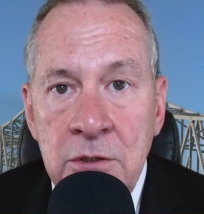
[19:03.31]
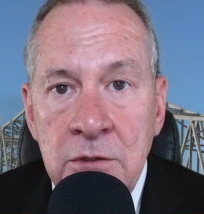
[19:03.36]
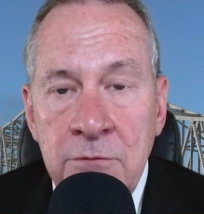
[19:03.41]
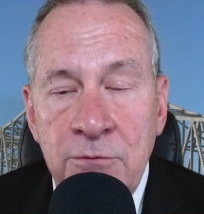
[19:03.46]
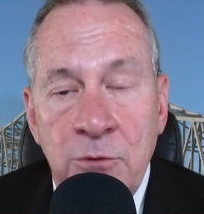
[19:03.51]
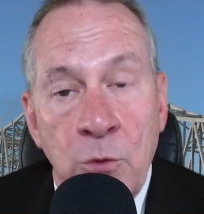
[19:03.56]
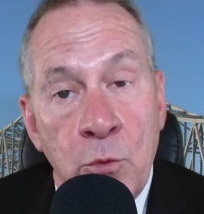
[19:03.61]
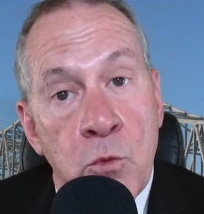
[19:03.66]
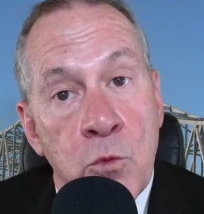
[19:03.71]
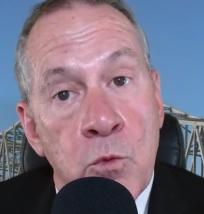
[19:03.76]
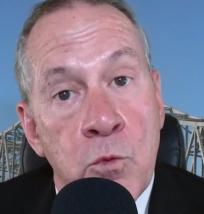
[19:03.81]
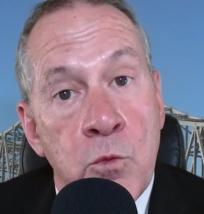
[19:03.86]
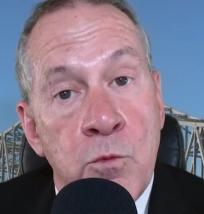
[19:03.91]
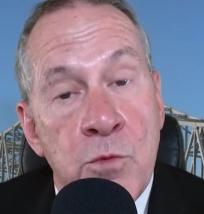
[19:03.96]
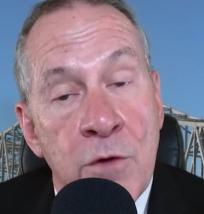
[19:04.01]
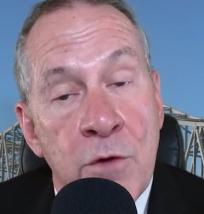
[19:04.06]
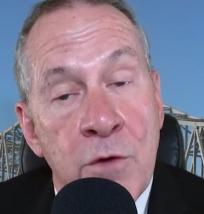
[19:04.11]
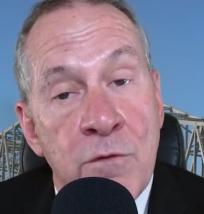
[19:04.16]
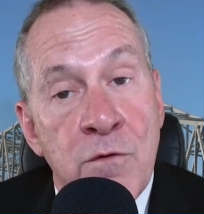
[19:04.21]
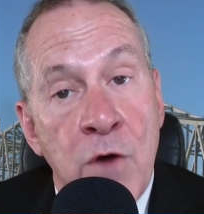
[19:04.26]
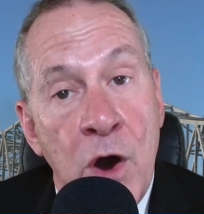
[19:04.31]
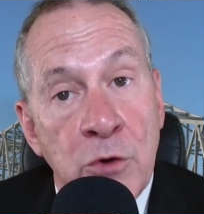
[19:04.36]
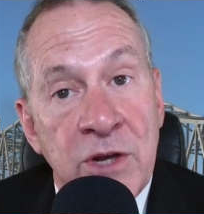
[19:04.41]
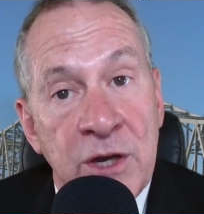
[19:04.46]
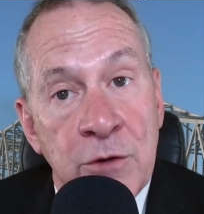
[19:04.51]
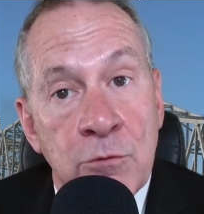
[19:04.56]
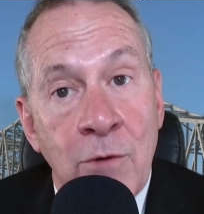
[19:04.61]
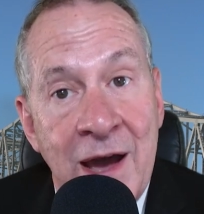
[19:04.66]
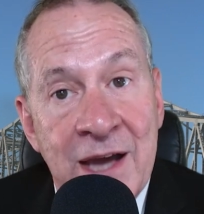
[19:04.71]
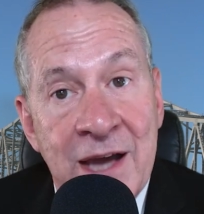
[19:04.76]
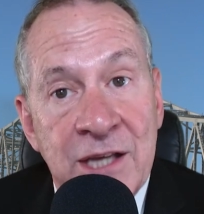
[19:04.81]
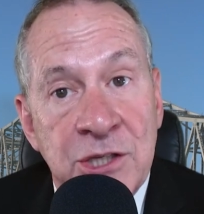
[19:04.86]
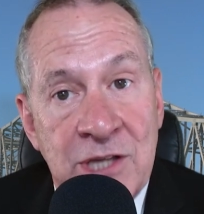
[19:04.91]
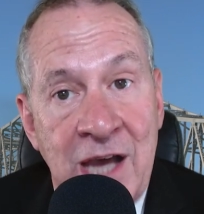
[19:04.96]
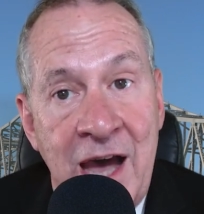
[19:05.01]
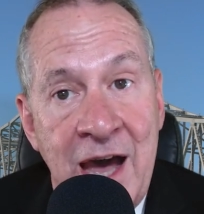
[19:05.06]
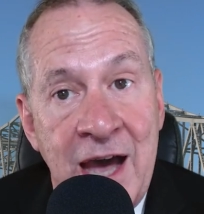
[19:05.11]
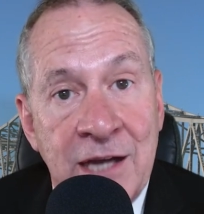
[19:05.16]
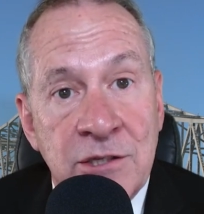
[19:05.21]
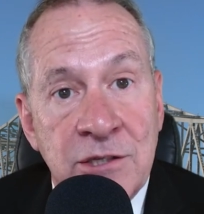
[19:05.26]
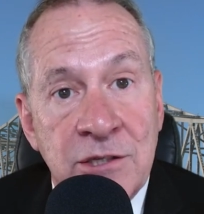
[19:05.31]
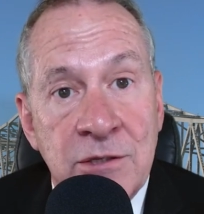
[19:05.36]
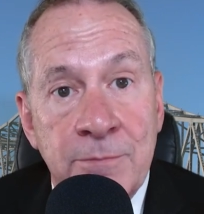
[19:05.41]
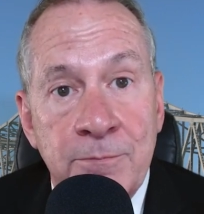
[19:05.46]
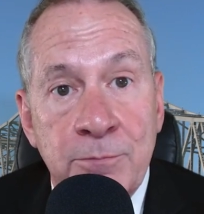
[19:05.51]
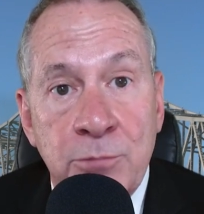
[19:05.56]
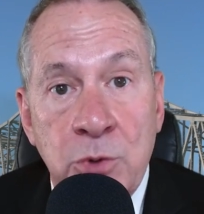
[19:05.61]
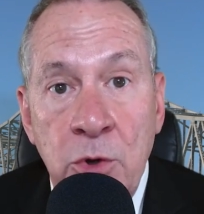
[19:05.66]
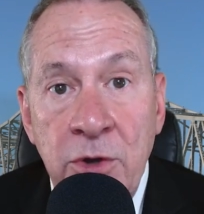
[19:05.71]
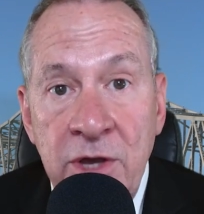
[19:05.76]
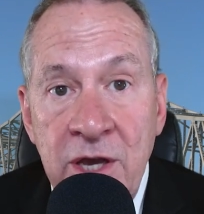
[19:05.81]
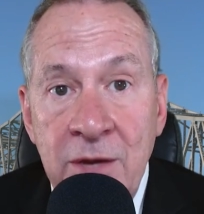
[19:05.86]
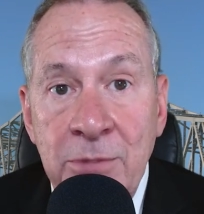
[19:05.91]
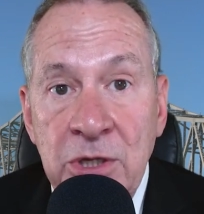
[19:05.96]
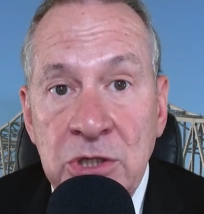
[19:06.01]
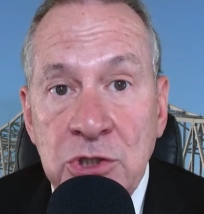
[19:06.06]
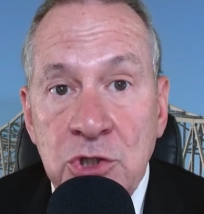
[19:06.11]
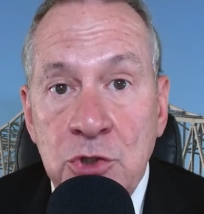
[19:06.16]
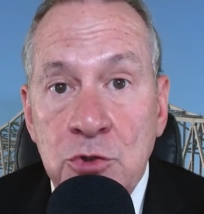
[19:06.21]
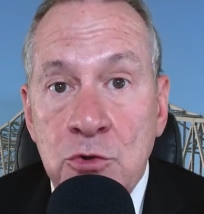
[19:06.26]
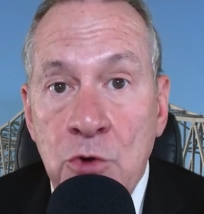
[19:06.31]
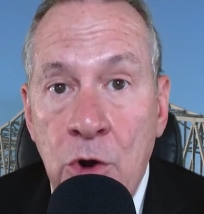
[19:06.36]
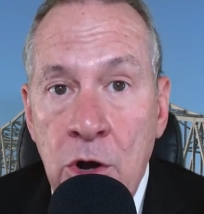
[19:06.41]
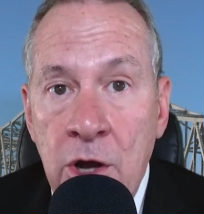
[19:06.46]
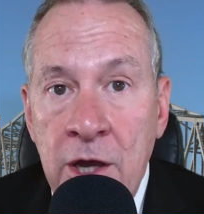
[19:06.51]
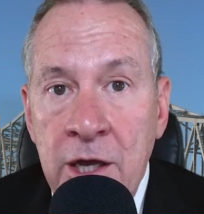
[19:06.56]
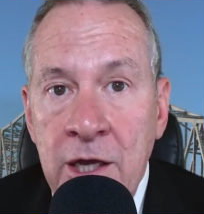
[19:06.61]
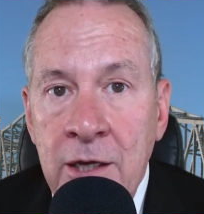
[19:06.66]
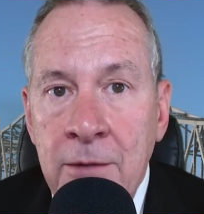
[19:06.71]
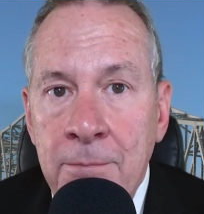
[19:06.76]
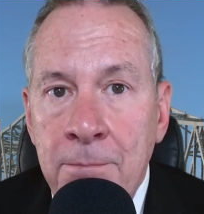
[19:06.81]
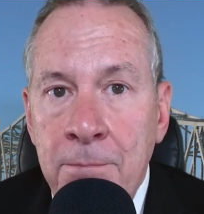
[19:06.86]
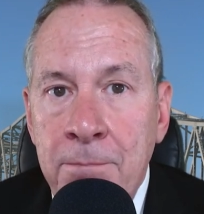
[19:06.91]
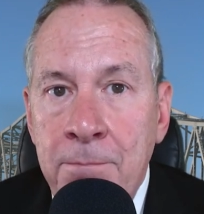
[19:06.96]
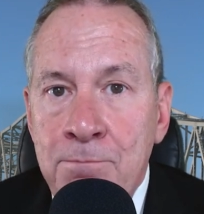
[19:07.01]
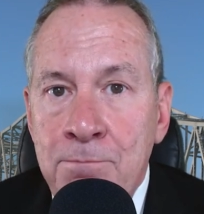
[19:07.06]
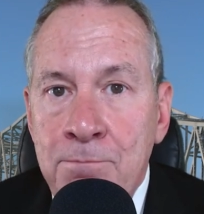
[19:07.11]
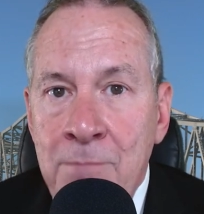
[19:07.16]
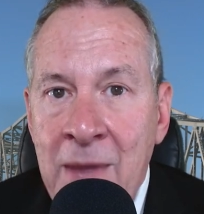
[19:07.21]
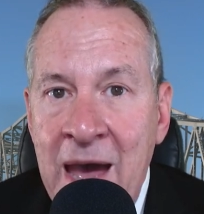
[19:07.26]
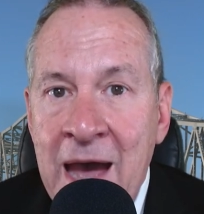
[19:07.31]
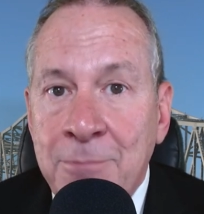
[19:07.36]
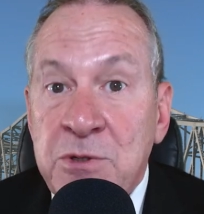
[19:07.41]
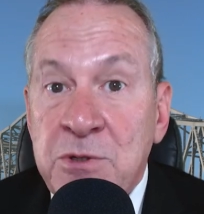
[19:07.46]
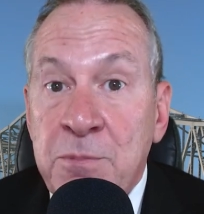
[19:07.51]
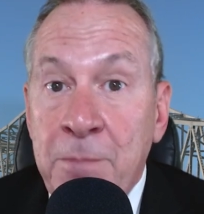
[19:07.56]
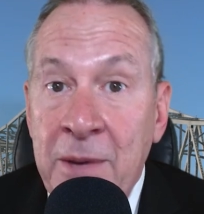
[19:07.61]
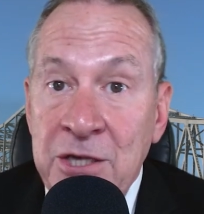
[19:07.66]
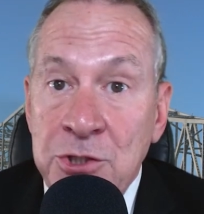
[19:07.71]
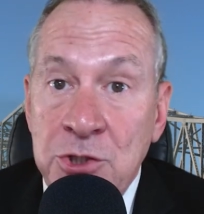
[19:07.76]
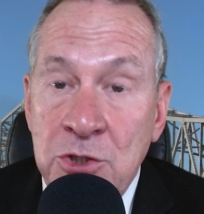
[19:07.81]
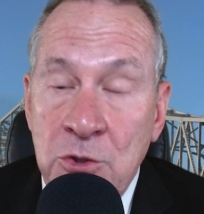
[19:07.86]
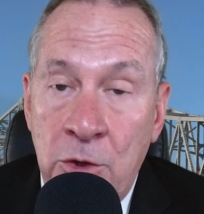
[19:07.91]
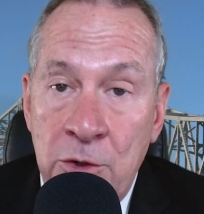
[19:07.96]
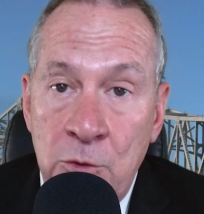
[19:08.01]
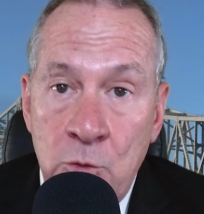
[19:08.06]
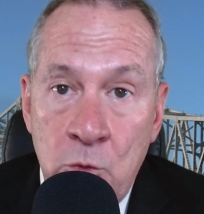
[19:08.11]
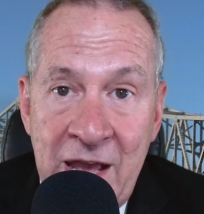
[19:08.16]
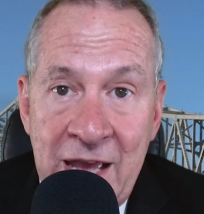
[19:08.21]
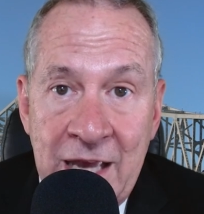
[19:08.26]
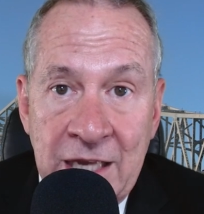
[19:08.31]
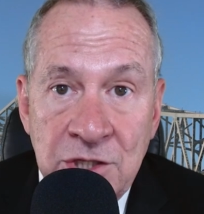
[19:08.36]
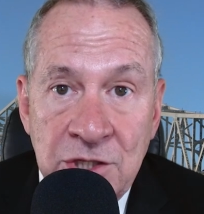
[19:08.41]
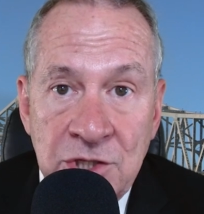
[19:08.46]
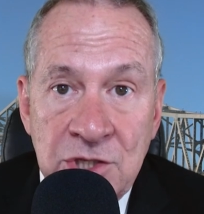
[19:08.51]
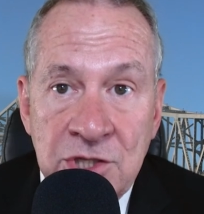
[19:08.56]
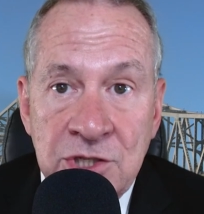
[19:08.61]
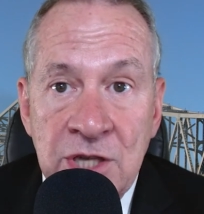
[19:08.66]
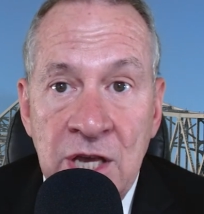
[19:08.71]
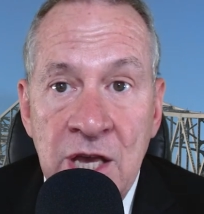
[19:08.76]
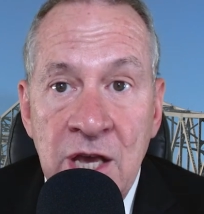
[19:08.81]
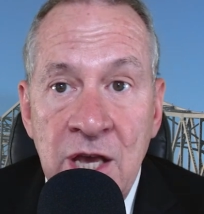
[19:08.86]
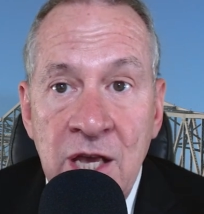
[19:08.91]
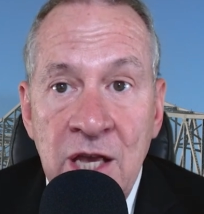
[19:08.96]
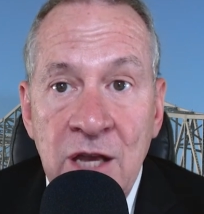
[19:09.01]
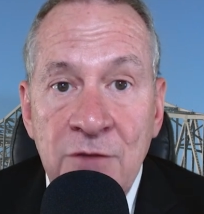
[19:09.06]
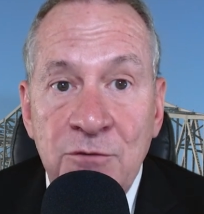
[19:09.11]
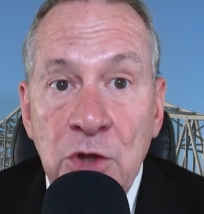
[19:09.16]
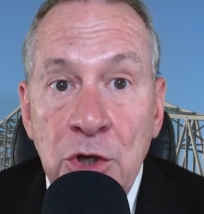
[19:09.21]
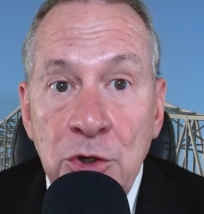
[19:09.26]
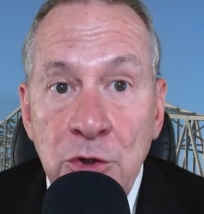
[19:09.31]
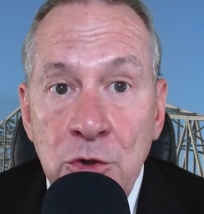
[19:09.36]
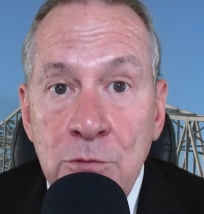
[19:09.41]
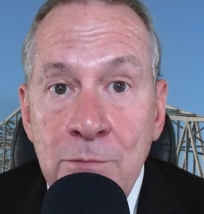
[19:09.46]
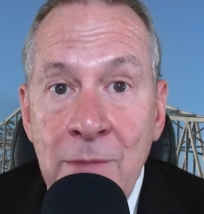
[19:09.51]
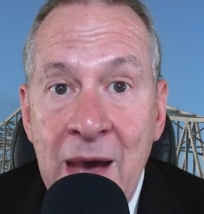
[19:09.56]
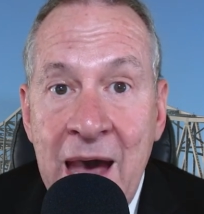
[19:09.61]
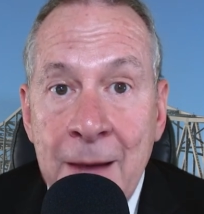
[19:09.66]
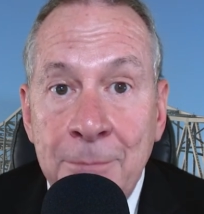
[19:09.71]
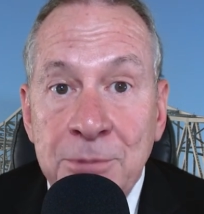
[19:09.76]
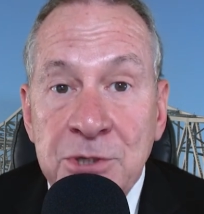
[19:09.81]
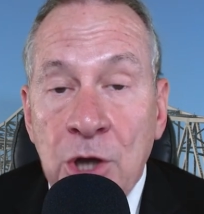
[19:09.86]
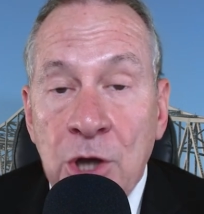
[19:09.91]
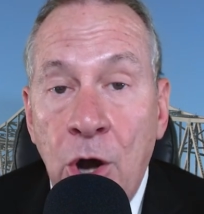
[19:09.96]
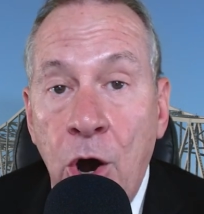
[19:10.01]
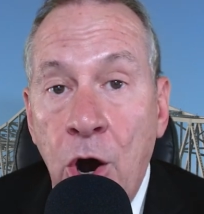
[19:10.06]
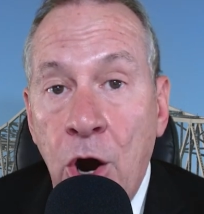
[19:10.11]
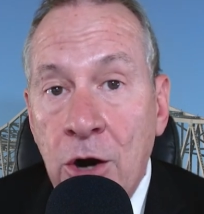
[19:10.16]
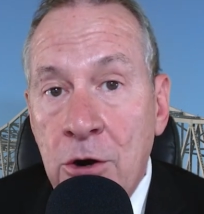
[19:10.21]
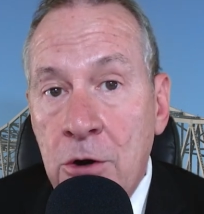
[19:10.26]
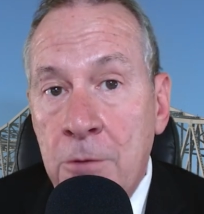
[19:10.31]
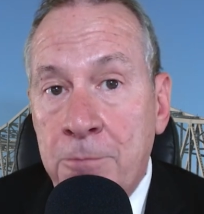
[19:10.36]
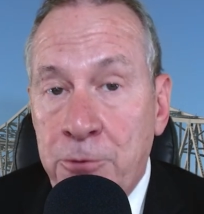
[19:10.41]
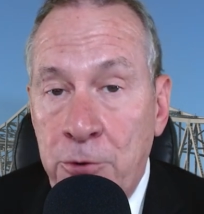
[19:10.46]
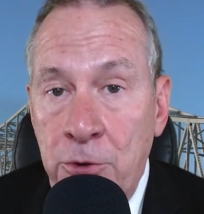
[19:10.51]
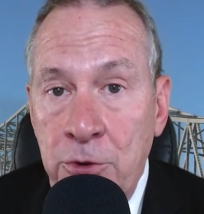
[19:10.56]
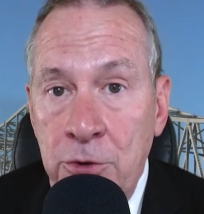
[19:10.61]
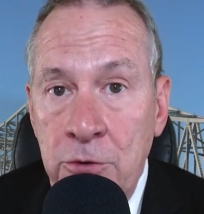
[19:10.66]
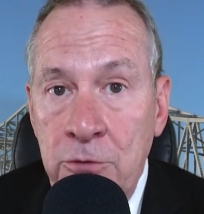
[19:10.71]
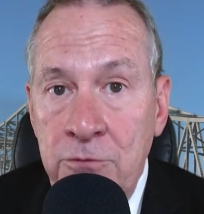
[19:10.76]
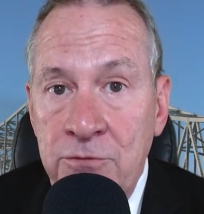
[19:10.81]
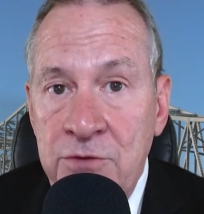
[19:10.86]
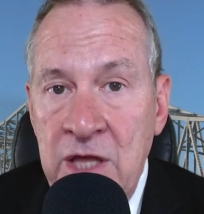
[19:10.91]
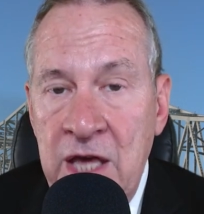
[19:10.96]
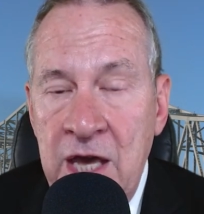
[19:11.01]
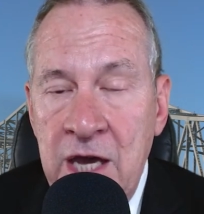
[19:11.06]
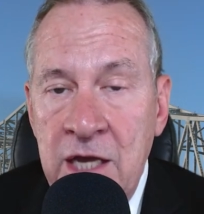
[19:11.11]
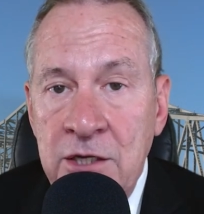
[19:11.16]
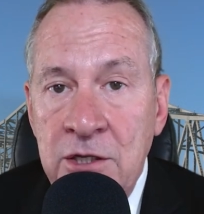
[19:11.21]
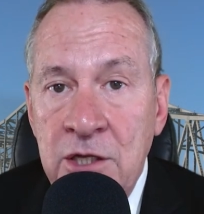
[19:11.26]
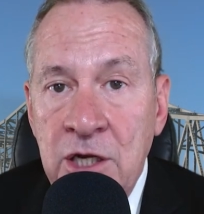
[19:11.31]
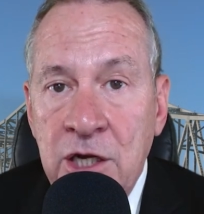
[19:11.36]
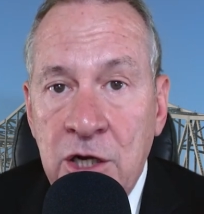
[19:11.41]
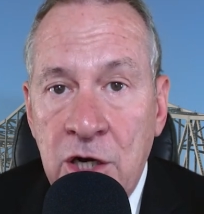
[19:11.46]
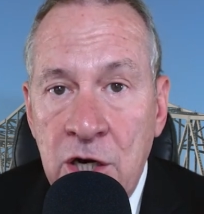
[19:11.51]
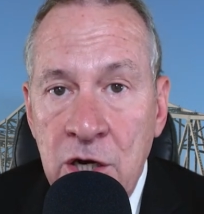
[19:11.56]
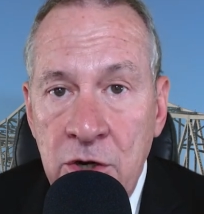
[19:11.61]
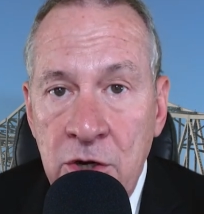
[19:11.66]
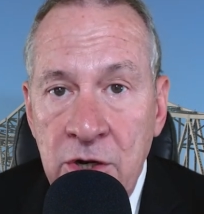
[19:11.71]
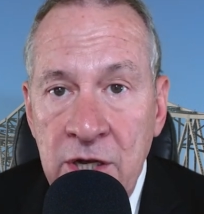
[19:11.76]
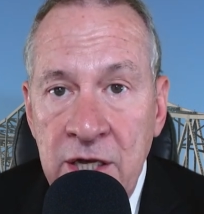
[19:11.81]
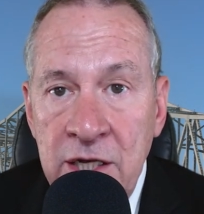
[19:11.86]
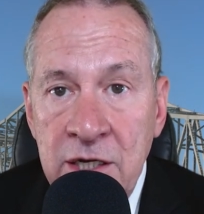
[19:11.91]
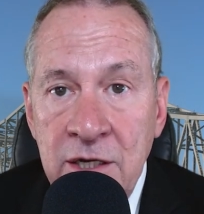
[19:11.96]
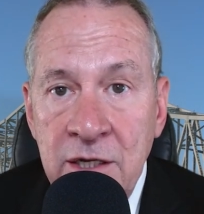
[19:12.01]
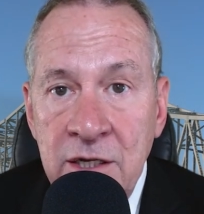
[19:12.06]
The Voting Rights Act prohibits drawing maps based on race. If the new maps are approved, then the current